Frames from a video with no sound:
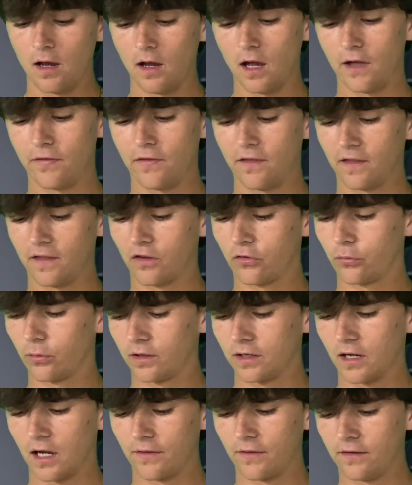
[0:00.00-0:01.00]
I think that's
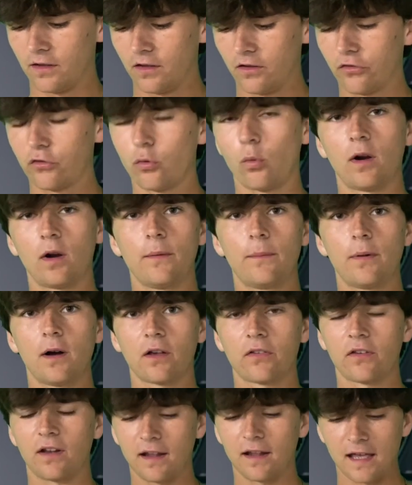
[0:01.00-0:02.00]
where I got these, 20
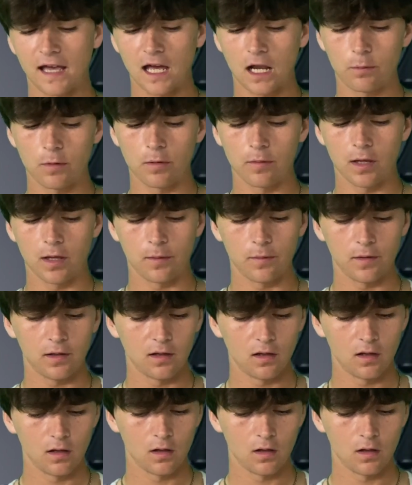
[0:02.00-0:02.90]
bucks at Academy maybe.